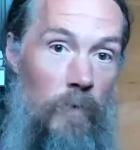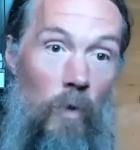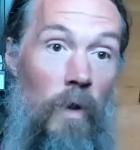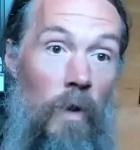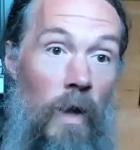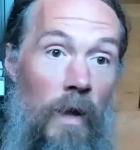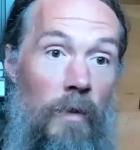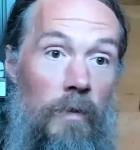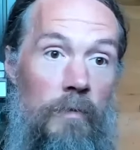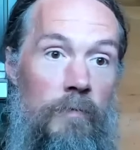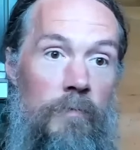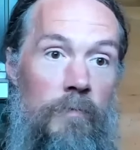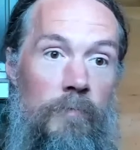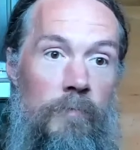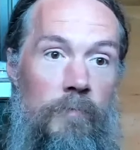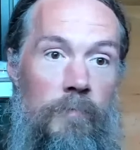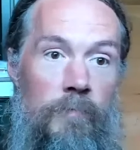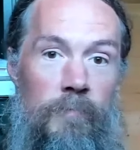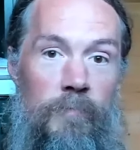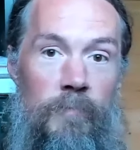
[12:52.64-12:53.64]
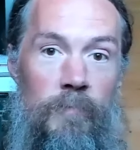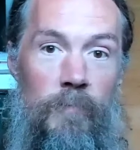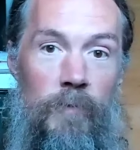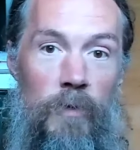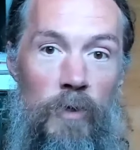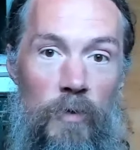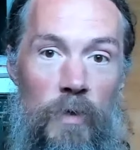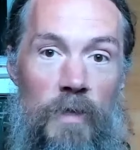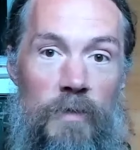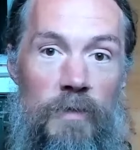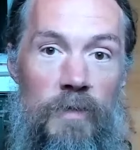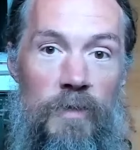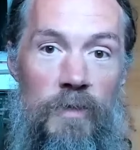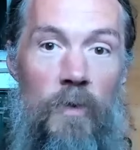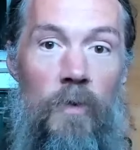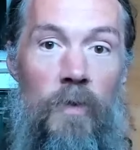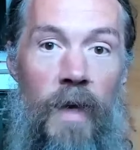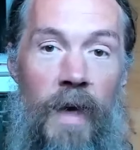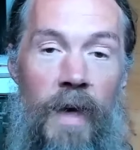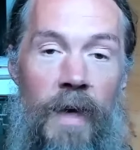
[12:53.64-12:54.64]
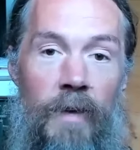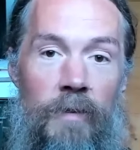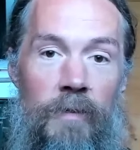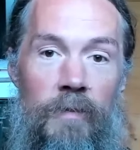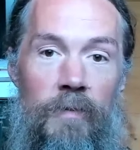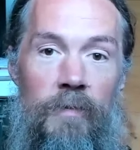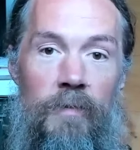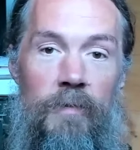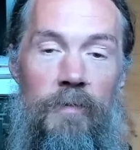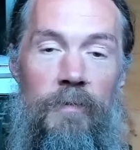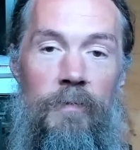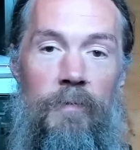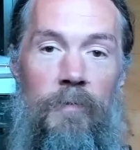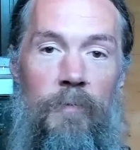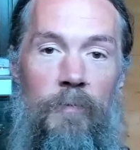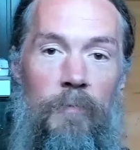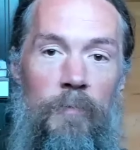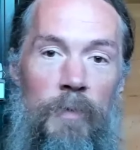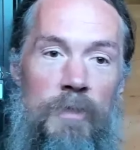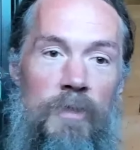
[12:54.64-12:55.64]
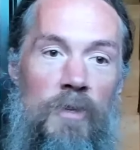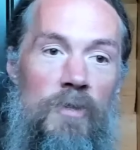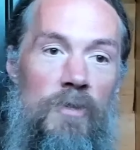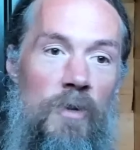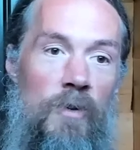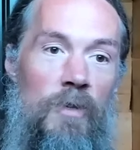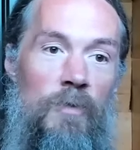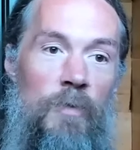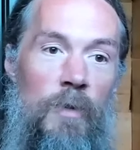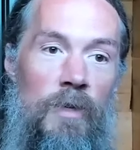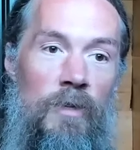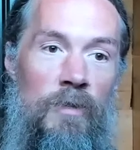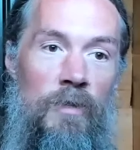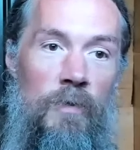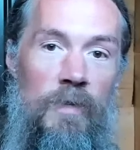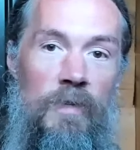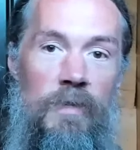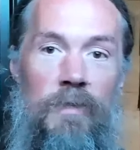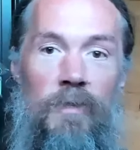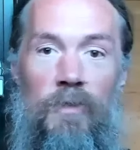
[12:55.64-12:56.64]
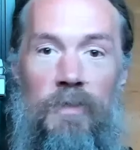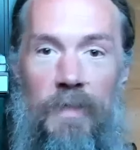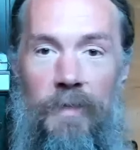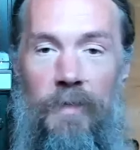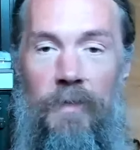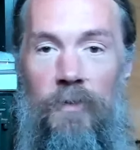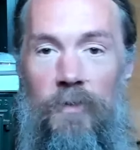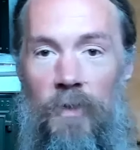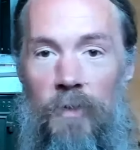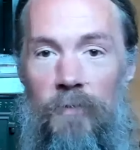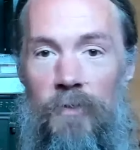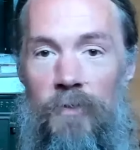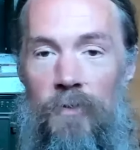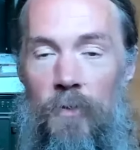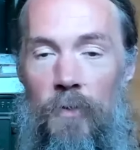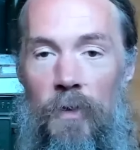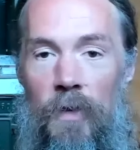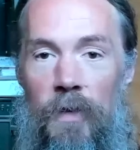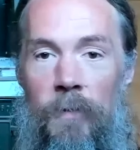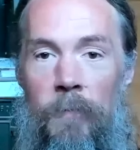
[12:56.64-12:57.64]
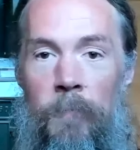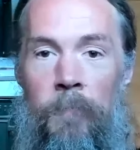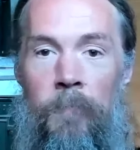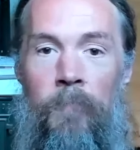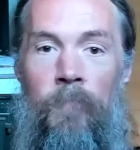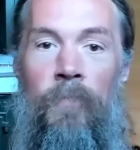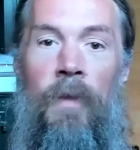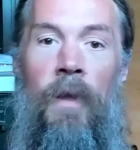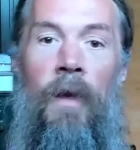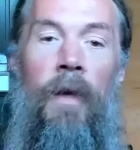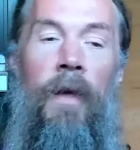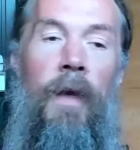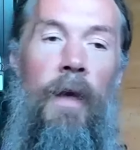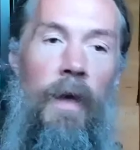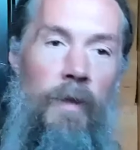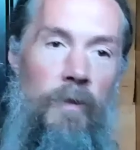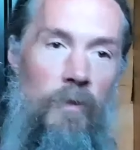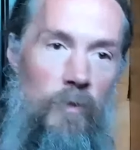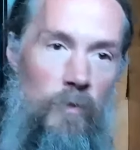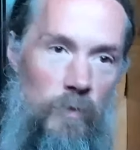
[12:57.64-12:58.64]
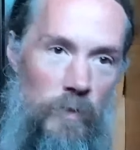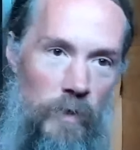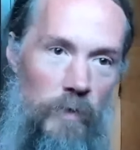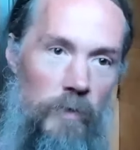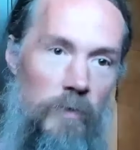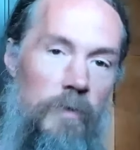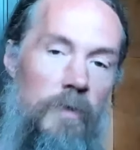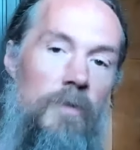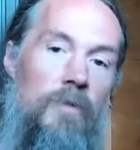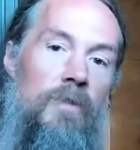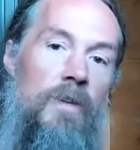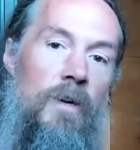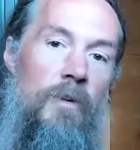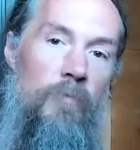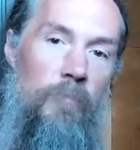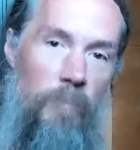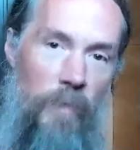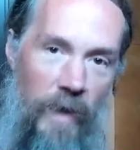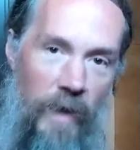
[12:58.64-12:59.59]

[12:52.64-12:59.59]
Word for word: Okay. You get to do that, but just notice what you're doing. You're telling yourself a story, and you lull yourself